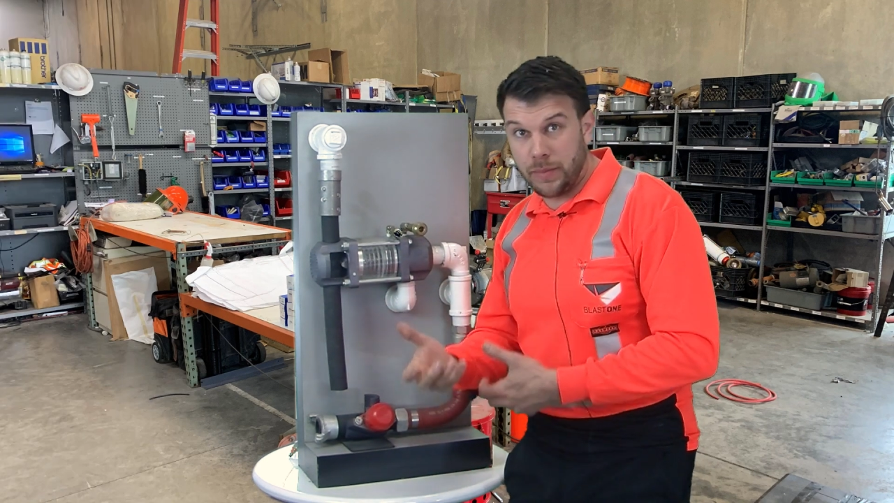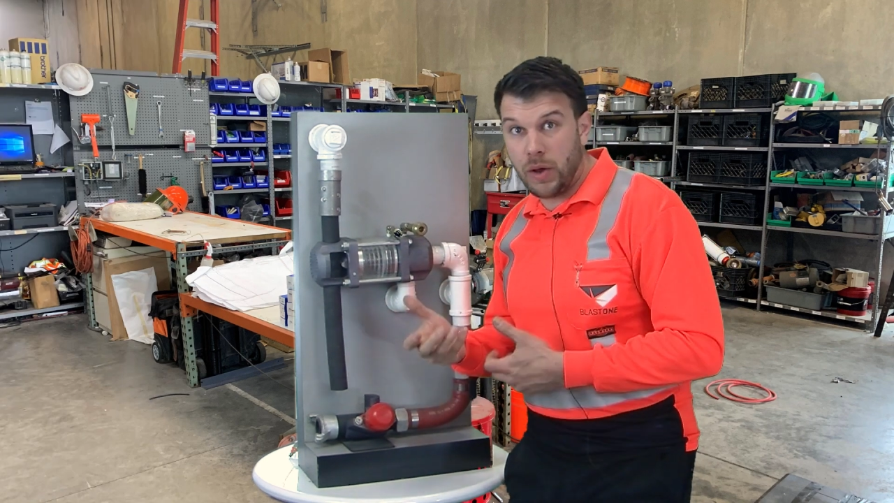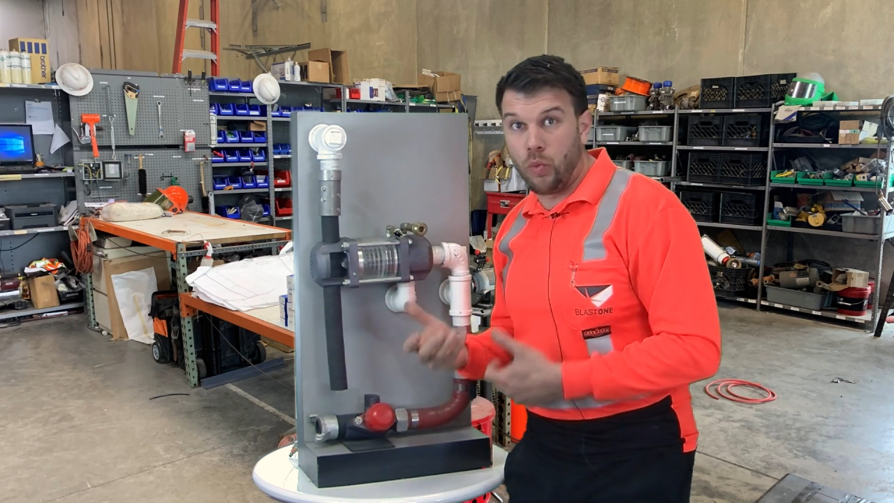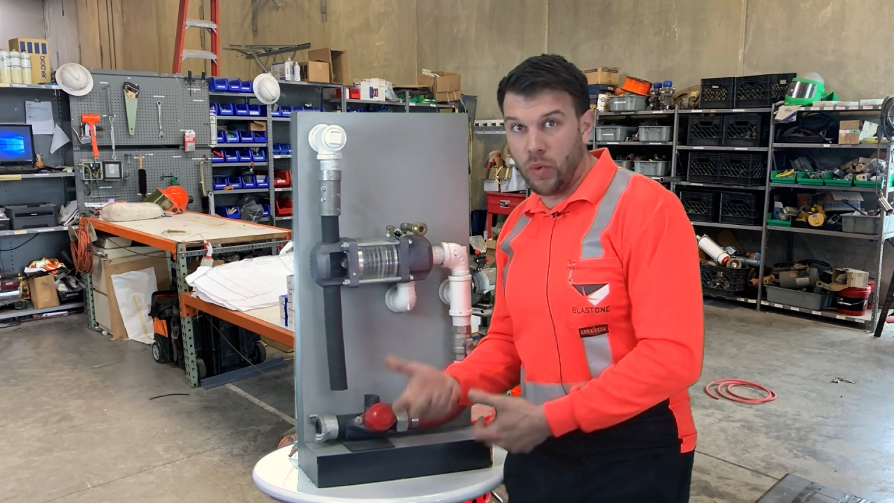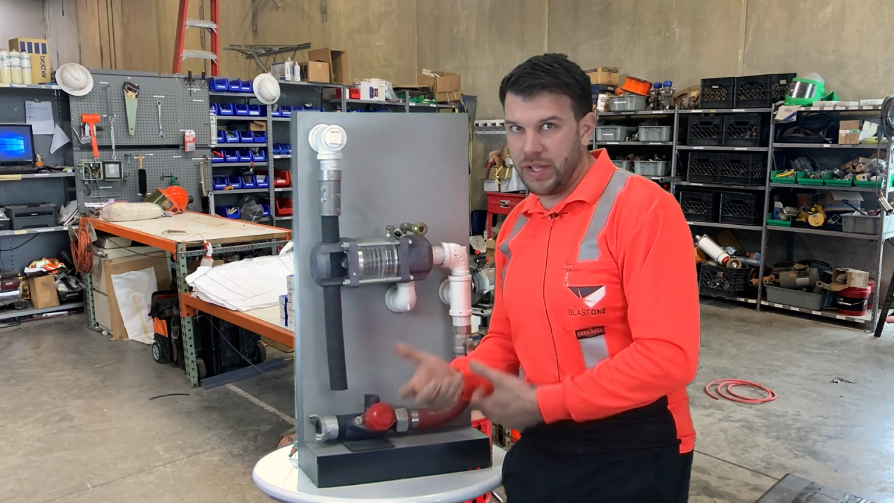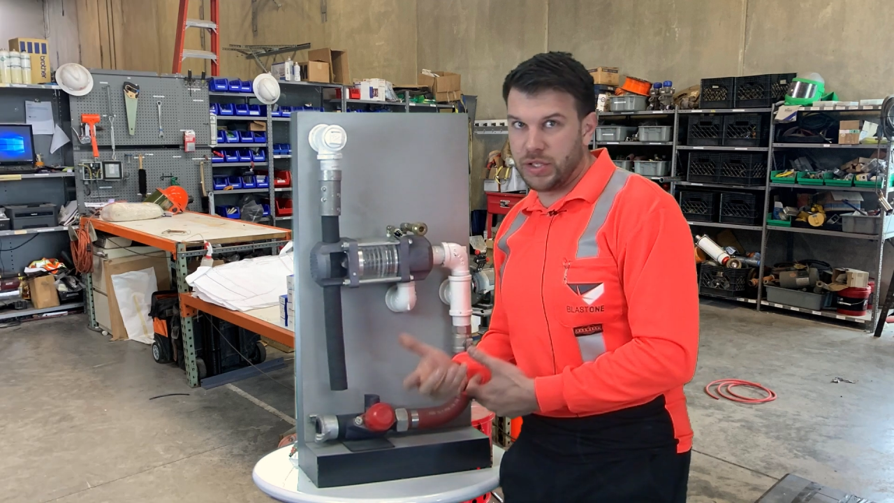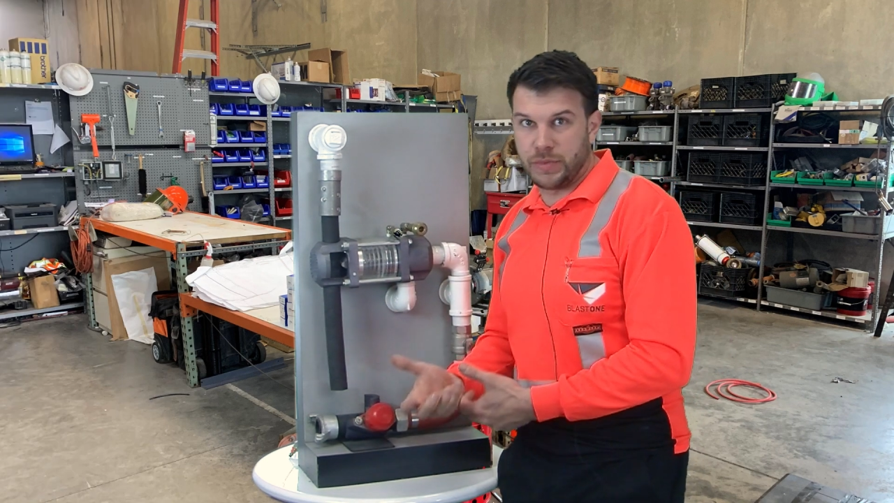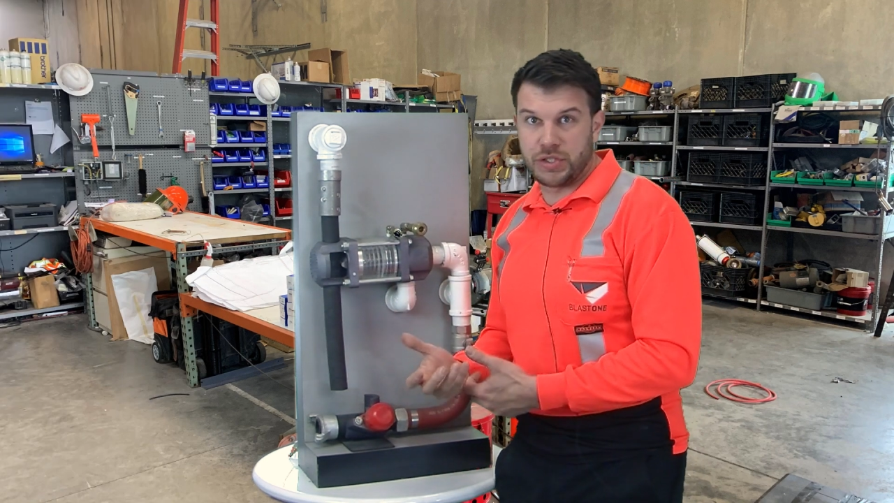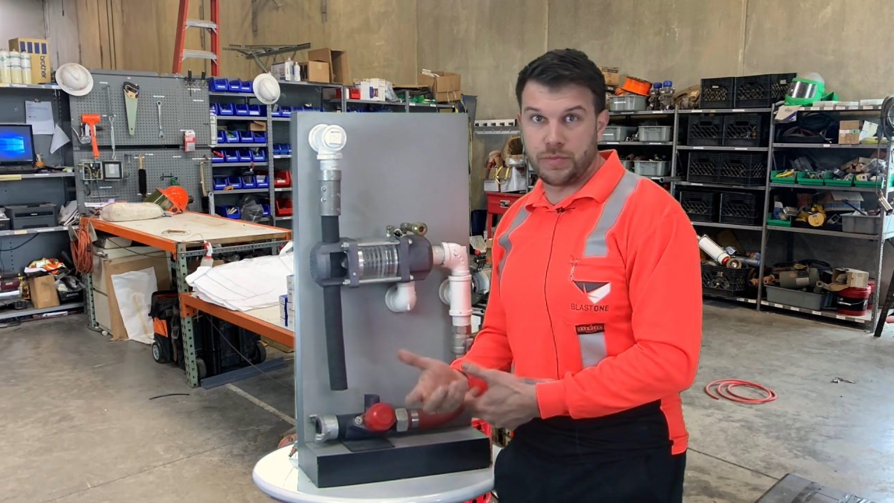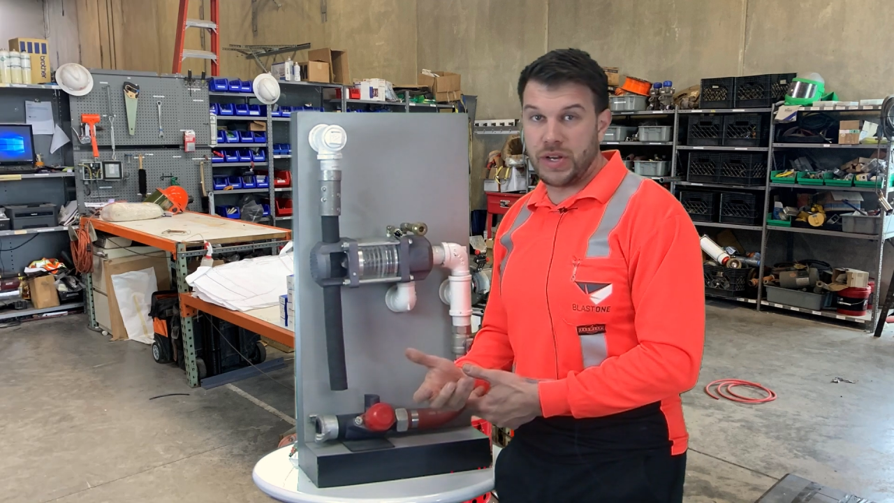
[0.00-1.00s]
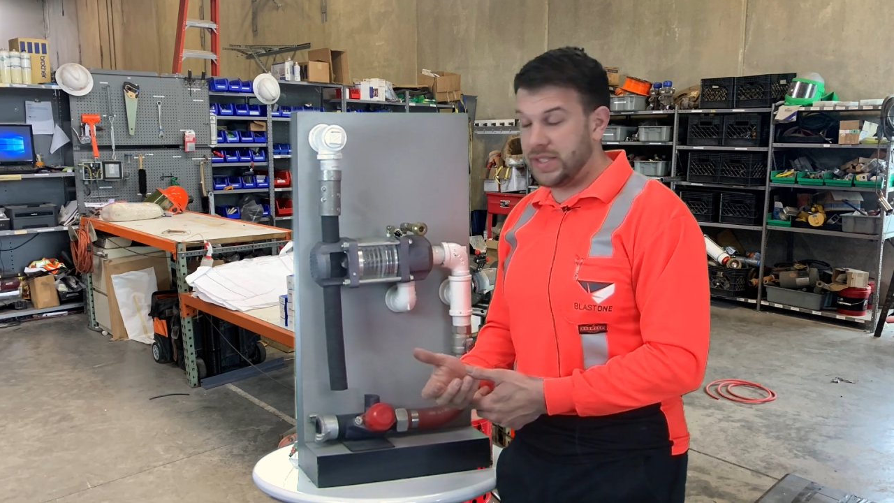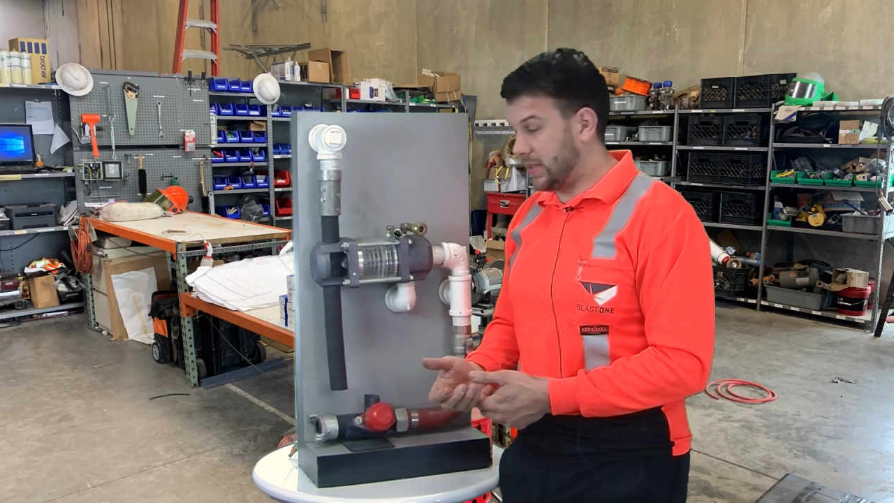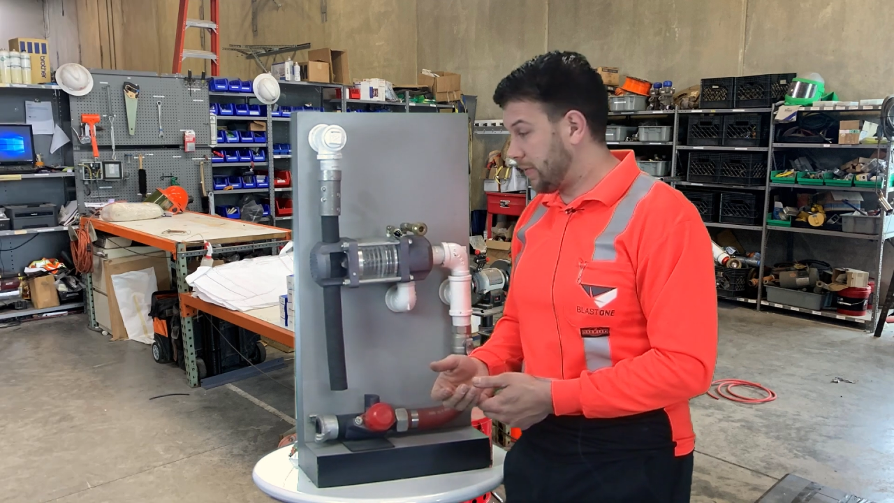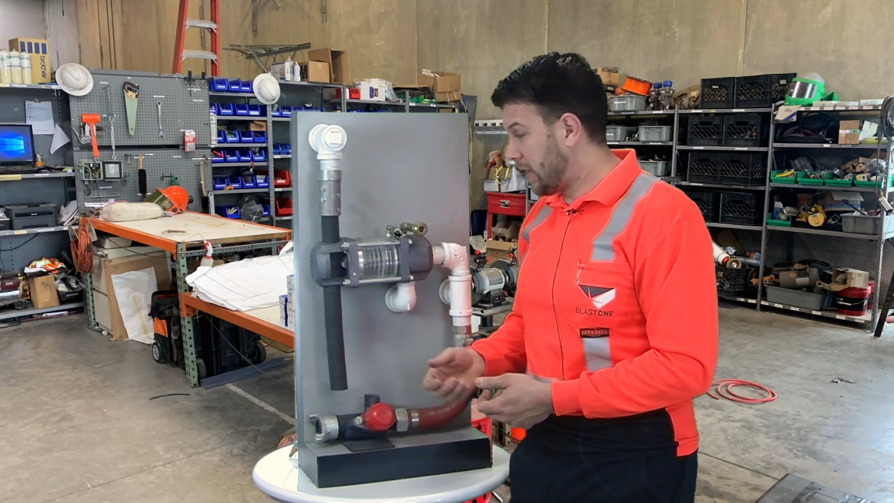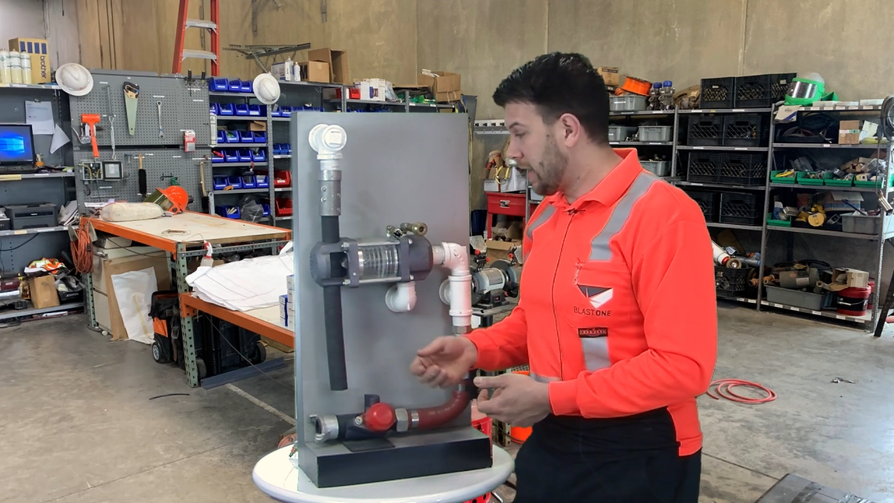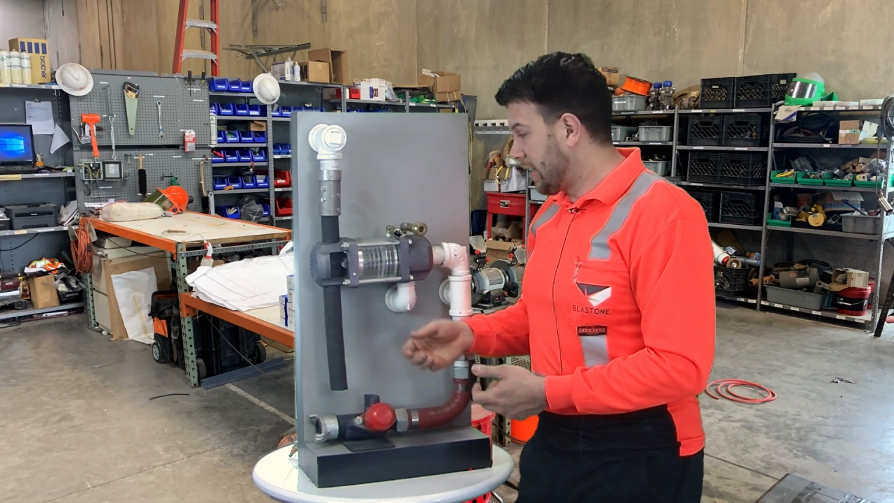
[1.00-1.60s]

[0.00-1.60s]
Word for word: about way too much abrasive.